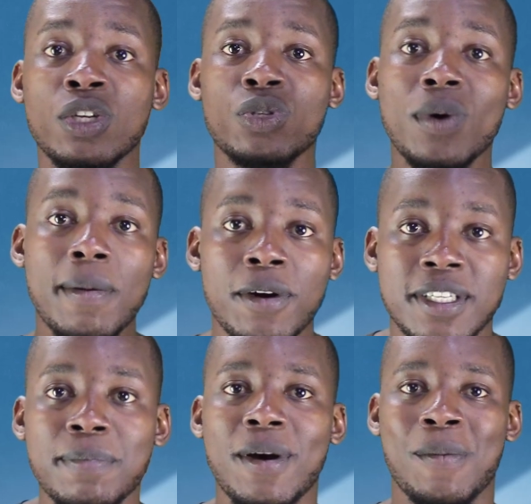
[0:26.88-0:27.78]
So, what
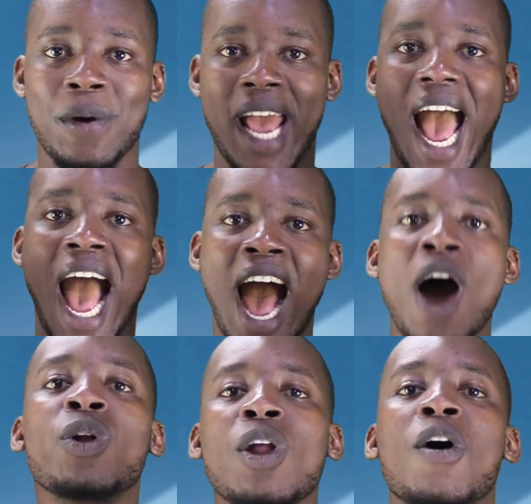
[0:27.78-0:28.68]
about Zimbabwe?
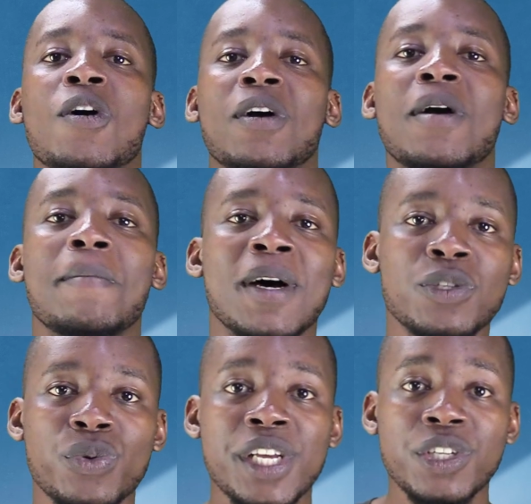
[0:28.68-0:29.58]
How long
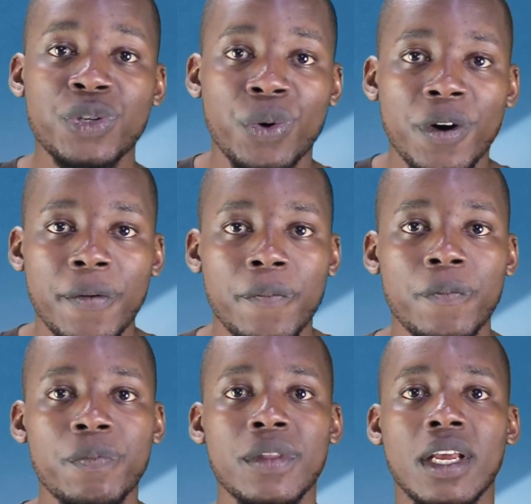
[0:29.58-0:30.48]
must we endure?
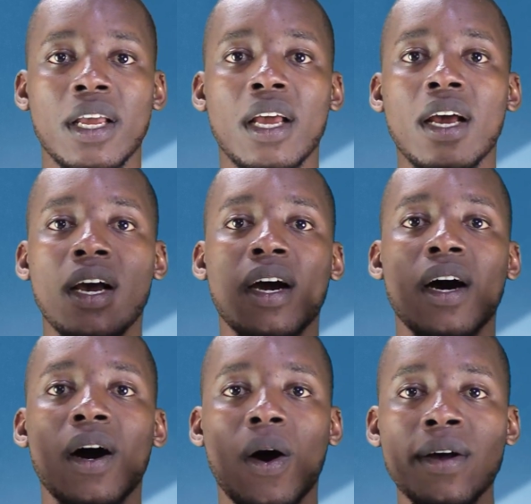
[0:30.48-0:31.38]

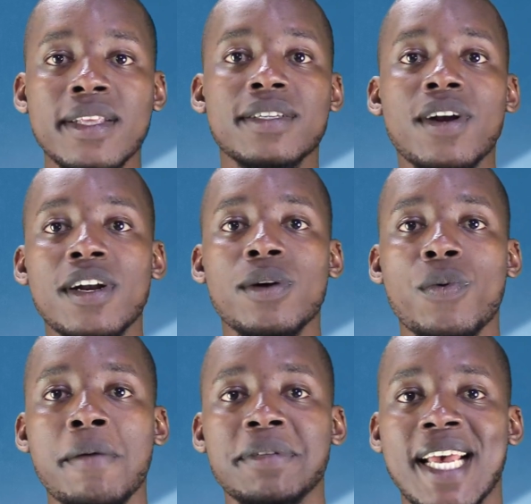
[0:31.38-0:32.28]
On the Starlink
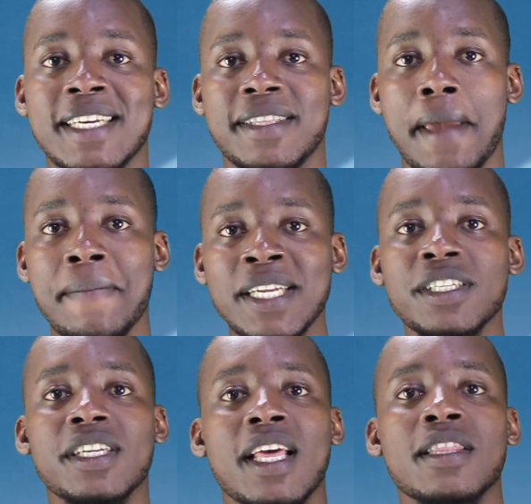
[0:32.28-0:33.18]
website, they
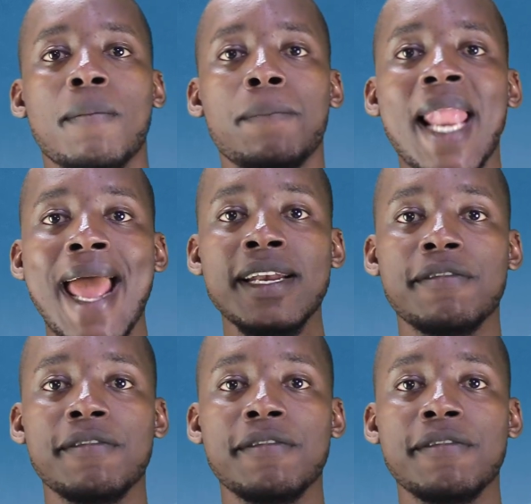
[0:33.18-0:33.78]
mentioned that the planned